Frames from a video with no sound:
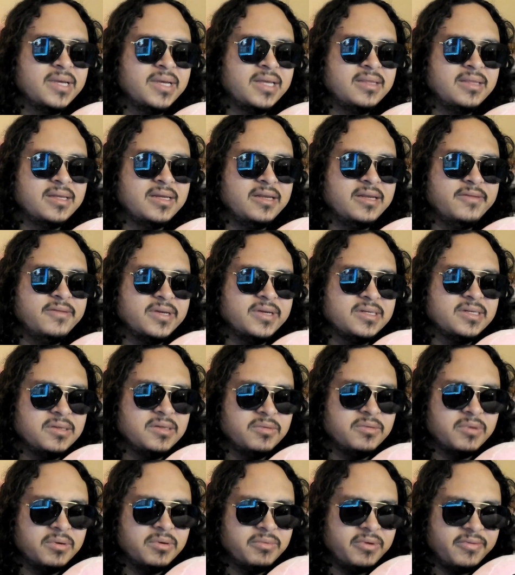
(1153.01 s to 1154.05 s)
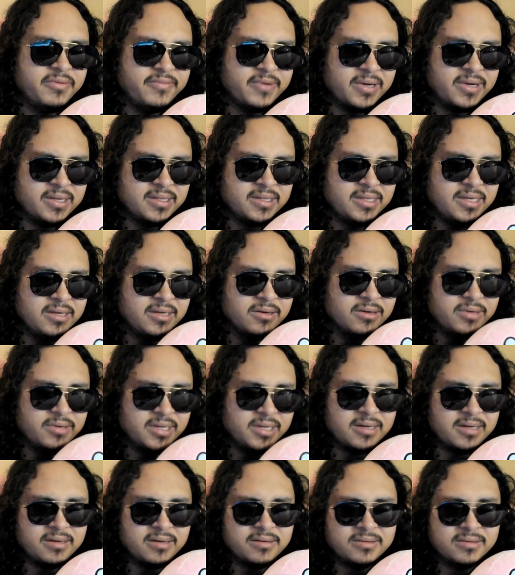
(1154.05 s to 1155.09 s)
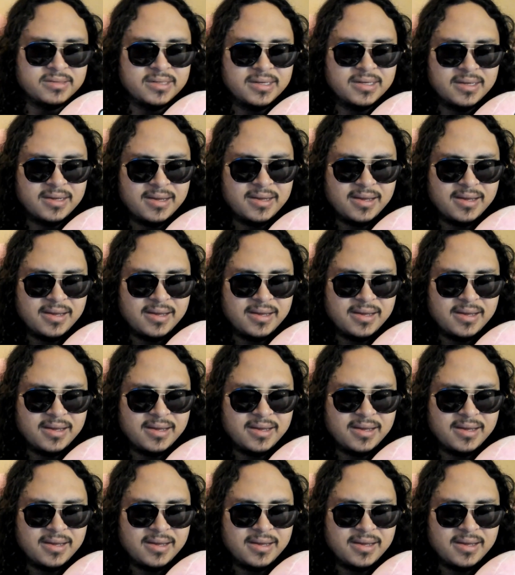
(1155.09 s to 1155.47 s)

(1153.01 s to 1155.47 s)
And then eventually when we finally go down,